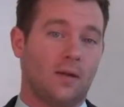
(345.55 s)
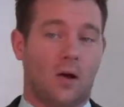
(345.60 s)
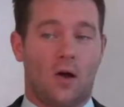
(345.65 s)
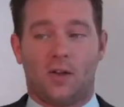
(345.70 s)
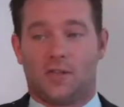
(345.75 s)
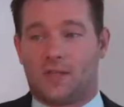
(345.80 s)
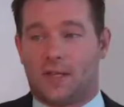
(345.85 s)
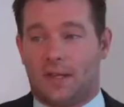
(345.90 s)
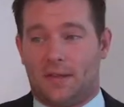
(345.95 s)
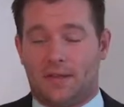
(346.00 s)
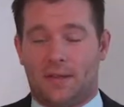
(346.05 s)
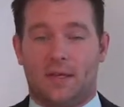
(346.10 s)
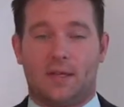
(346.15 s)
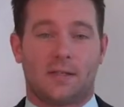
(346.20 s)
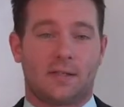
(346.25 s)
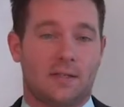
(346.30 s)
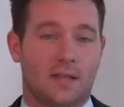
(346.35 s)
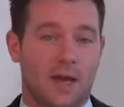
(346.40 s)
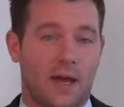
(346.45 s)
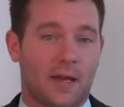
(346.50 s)
I'll say
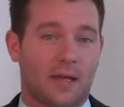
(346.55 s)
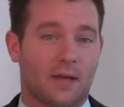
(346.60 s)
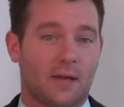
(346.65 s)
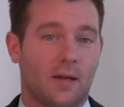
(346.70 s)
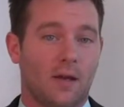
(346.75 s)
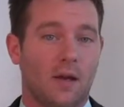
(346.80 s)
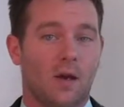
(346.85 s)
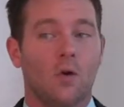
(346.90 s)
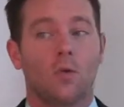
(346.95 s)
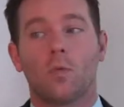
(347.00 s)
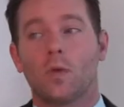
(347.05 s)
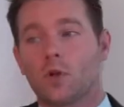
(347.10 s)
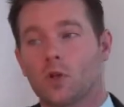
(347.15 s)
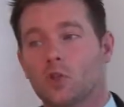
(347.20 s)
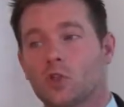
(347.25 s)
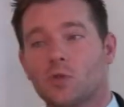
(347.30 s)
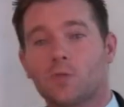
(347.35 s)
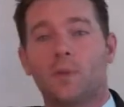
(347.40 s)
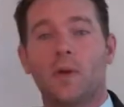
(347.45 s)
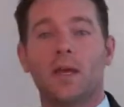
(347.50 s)
things like, when
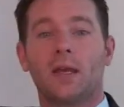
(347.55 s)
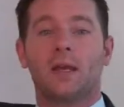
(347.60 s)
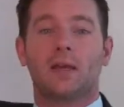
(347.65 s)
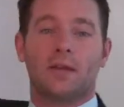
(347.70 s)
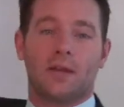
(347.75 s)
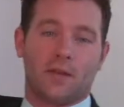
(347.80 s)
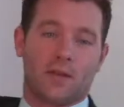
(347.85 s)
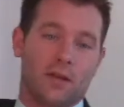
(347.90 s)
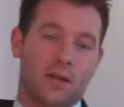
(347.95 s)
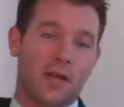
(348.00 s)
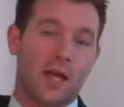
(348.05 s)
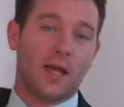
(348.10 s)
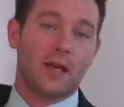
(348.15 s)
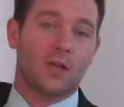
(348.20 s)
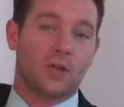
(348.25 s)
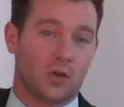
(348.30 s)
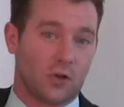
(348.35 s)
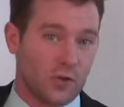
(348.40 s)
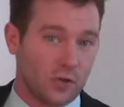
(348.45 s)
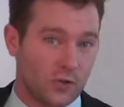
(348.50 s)
you're speaking to the
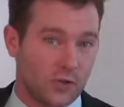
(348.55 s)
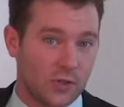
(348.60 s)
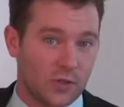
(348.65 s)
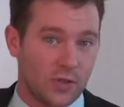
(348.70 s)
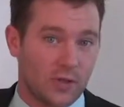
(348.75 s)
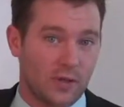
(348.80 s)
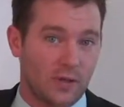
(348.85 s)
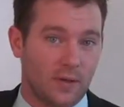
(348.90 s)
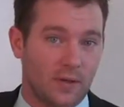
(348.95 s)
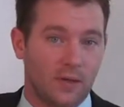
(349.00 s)
lenders,